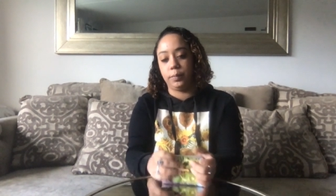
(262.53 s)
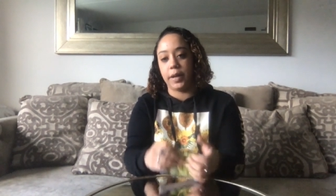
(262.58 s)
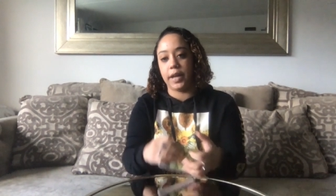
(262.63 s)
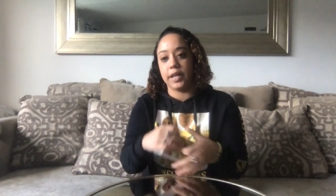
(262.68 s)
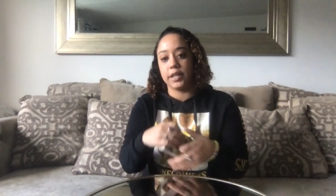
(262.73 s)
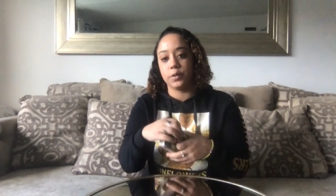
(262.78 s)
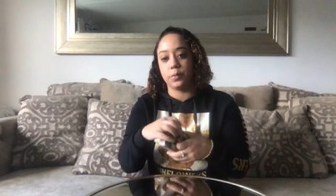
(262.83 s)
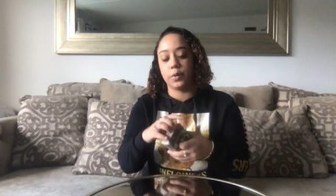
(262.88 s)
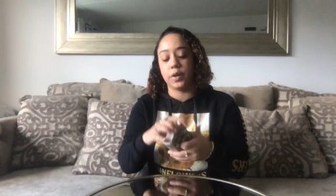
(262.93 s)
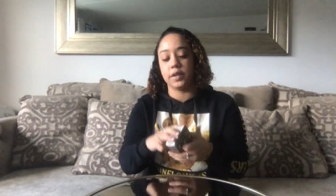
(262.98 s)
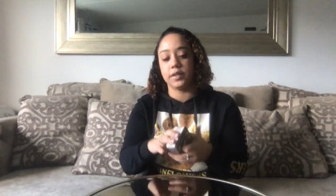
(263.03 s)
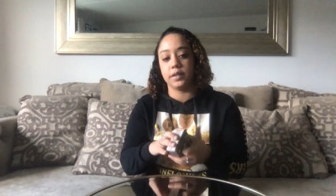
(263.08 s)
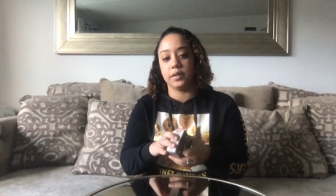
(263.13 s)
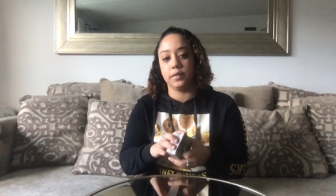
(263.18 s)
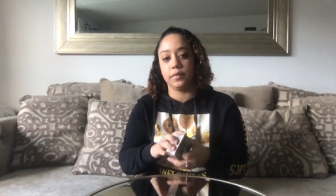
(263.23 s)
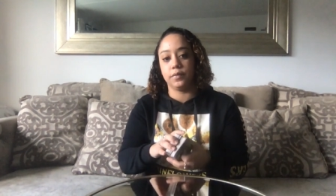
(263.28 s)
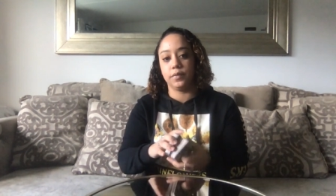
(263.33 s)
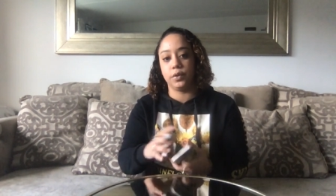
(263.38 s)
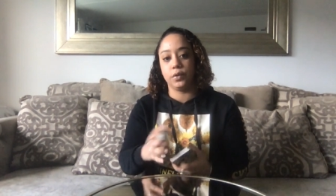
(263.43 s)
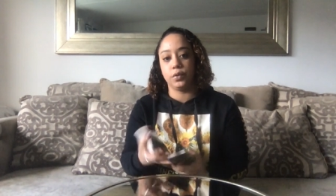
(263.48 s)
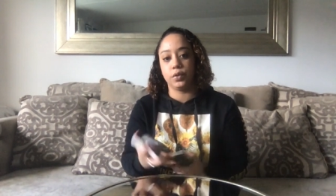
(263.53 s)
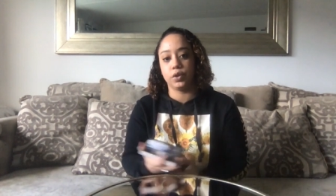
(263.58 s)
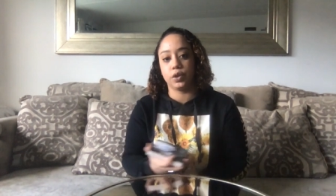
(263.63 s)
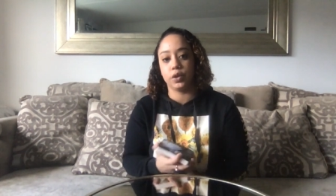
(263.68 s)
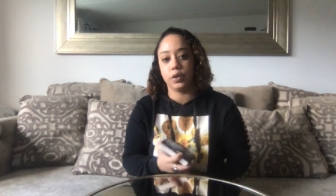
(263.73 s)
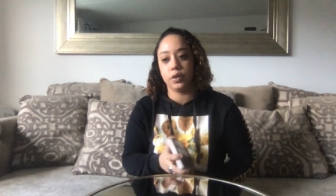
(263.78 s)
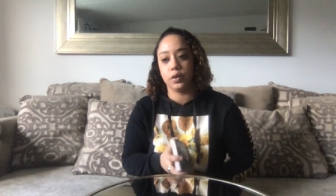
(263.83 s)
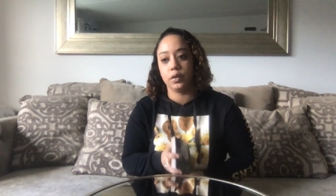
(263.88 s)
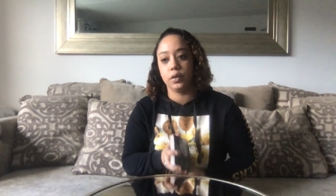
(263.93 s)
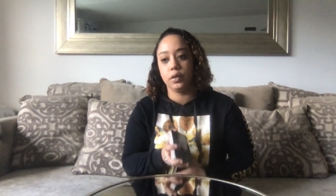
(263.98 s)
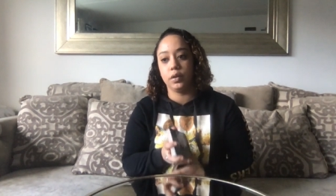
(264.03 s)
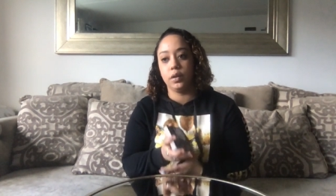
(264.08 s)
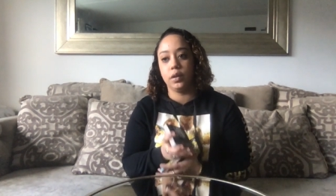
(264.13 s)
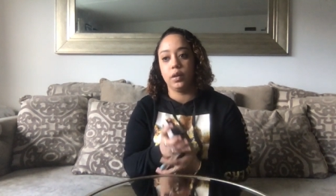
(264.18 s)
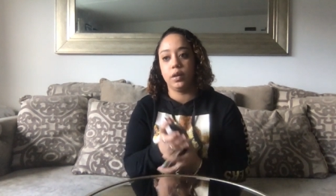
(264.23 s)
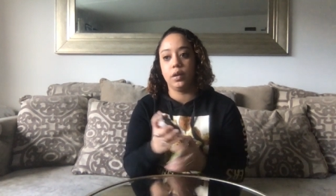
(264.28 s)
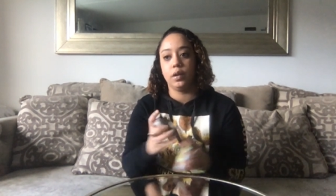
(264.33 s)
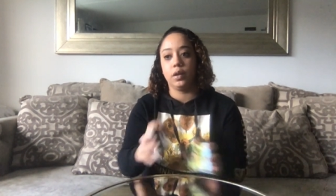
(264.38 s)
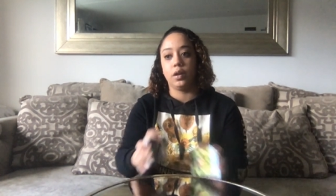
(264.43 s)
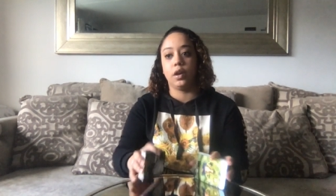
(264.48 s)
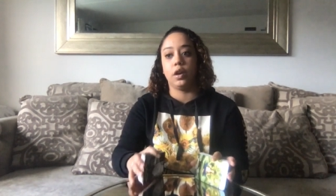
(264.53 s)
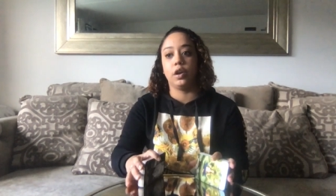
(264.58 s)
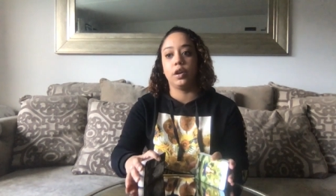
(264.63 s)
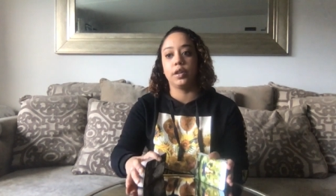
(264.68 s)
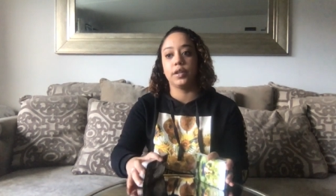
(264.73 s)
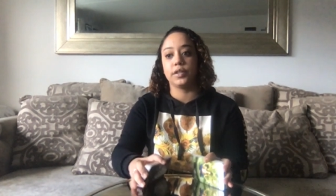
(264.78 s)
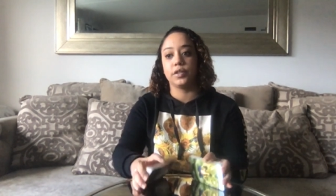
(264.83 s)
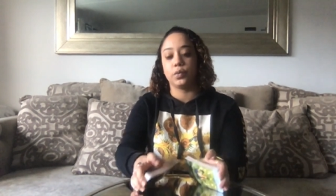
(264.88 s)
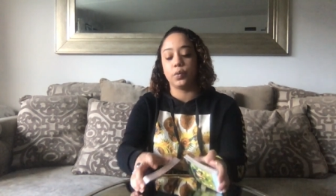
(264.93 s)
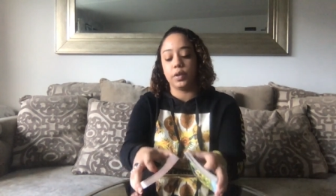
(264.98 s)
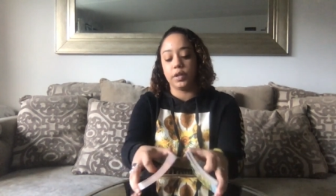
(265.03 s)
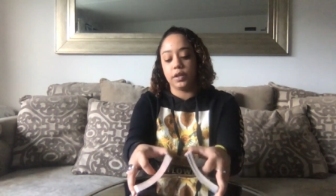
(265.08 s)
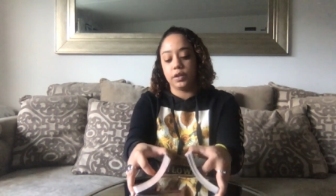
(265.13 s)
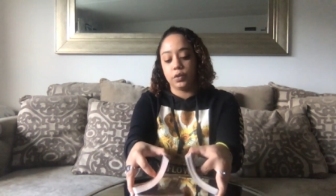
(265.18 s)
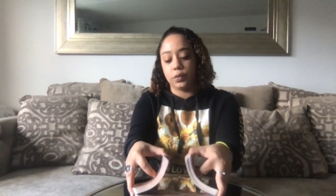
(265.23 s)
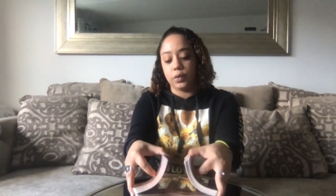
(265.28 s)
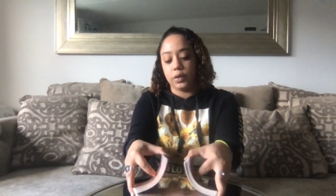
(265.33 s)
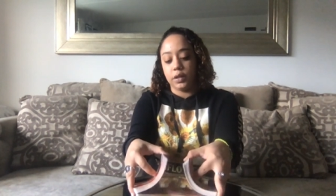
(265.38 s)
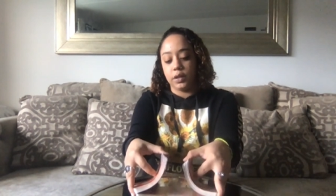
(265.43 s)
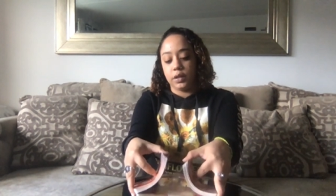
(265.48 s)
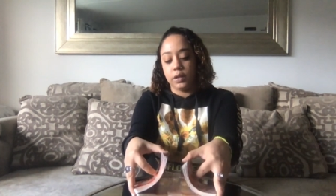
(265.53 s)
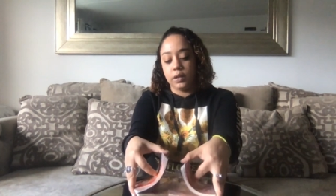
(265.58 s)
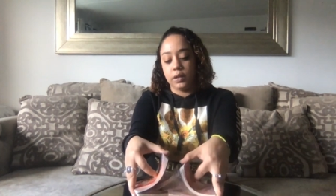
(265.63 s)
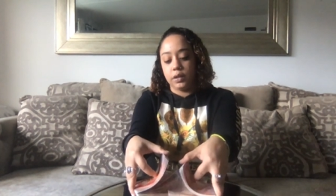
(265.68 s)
Past, present, and future. August twenty twenty.